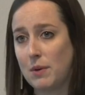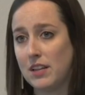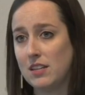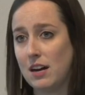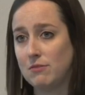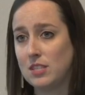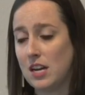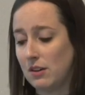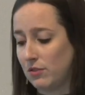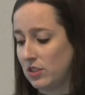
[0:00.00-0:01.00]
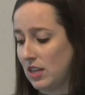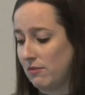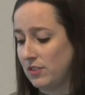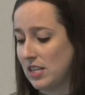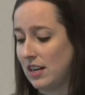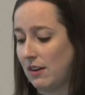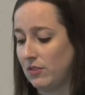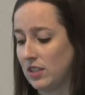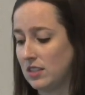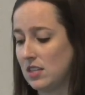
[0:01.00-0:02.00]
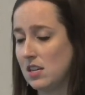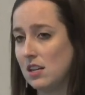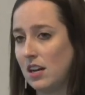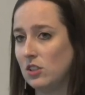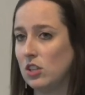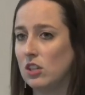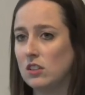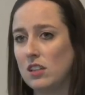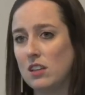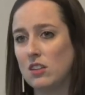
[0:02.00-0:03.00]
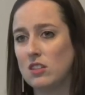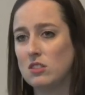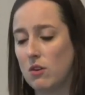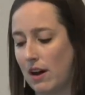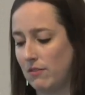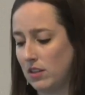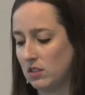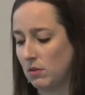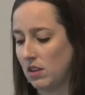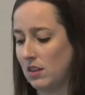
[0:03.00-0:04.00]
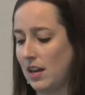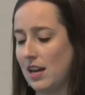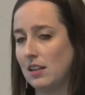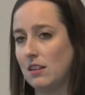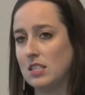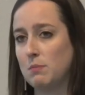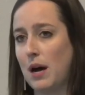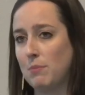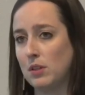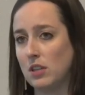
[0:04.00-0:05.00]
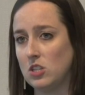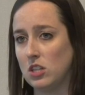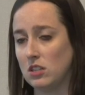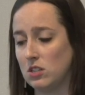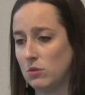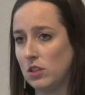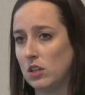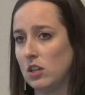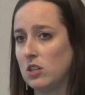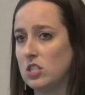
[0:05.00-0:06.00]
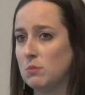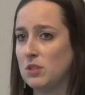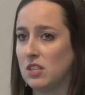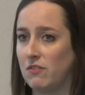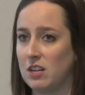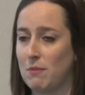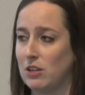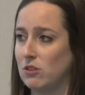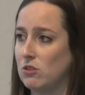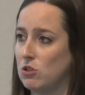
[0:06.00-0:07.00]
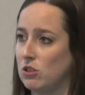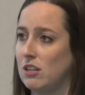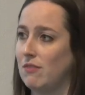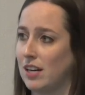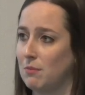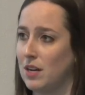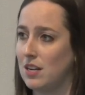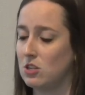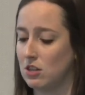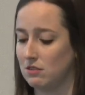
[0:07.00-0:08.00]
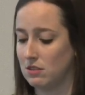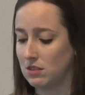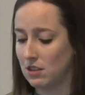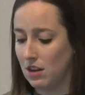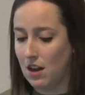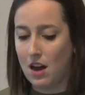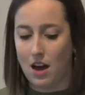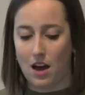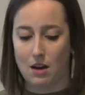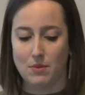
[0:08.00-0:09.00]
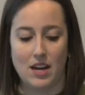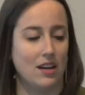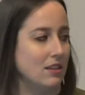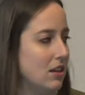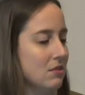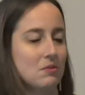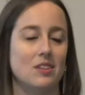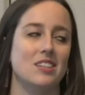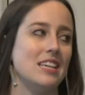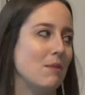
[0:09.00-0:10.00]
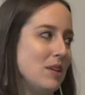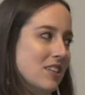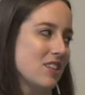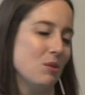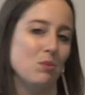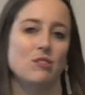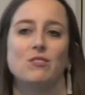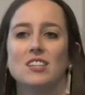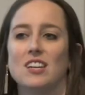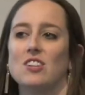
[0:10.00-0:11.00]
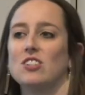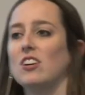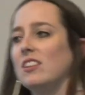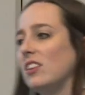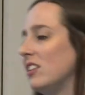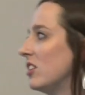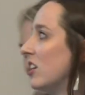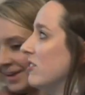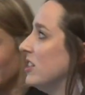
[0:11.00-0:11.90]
by the FDA for safety and efficacy, and currently there is no evidence within the ALS population to encourage specific micronutrient recommendations. Dominique's going to briefly touch on the current